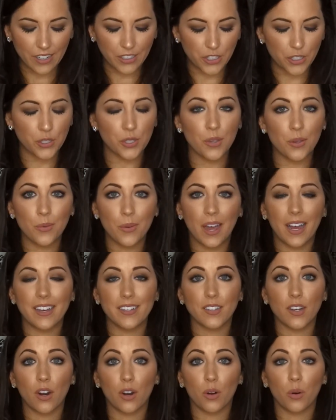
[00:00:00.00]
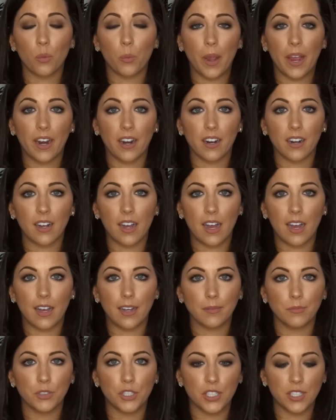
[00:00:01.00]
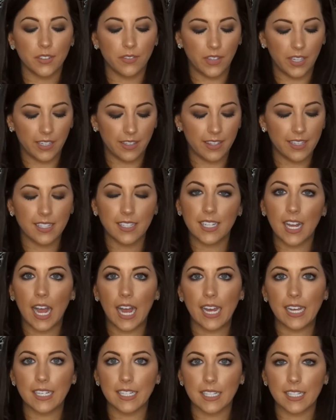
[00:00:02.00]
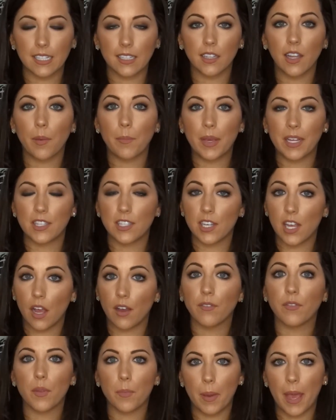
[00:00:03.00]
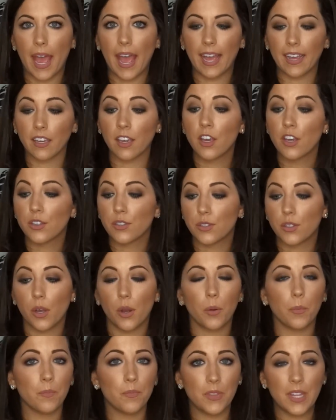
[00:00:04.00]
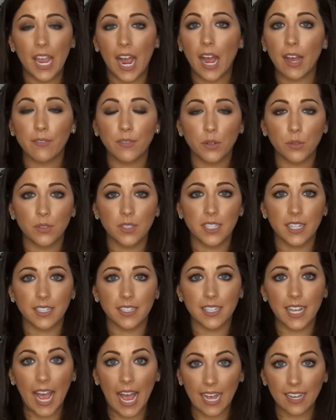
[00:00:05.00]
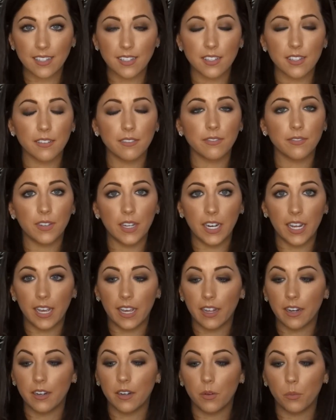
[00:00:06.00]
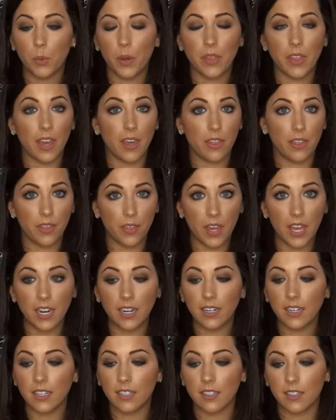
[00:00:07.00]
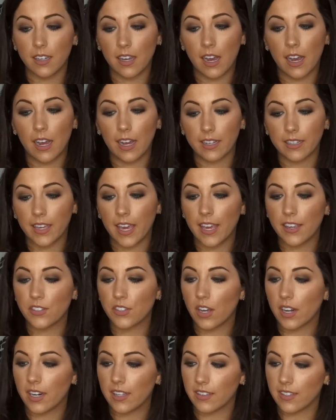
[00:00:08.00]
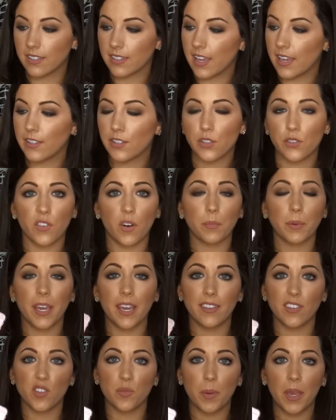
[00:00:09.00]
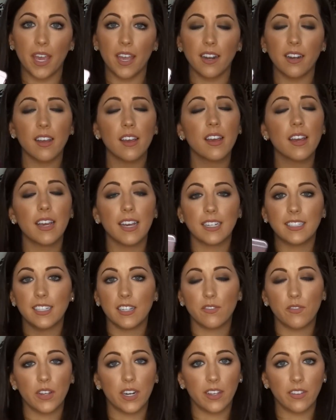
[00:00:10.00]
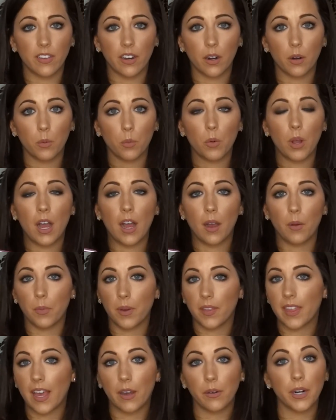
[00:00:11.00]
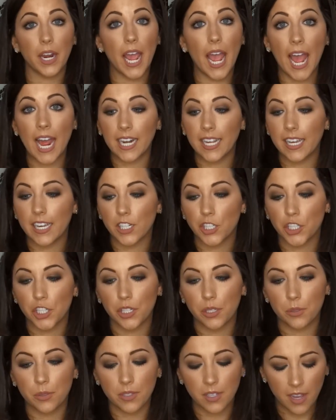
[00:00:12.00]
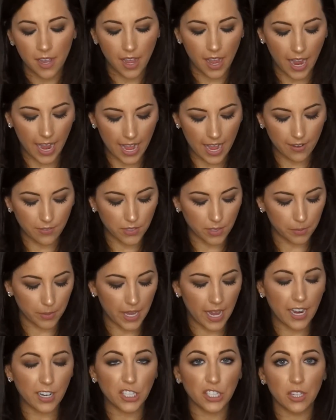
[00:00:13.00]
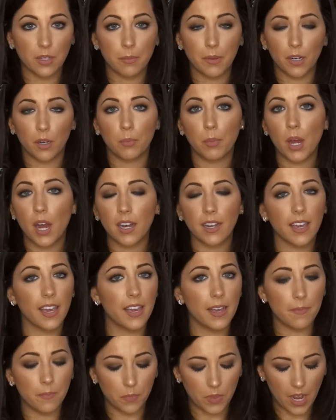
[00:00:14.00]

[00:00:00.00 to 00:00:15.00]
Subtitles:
just so you guys are aware just of like the size limits of the bag. So the iPhone 6S fit in with a thin case on it. This case is from Kate Spade. It did fit in there without any issues. I have some cash in the middle pocket.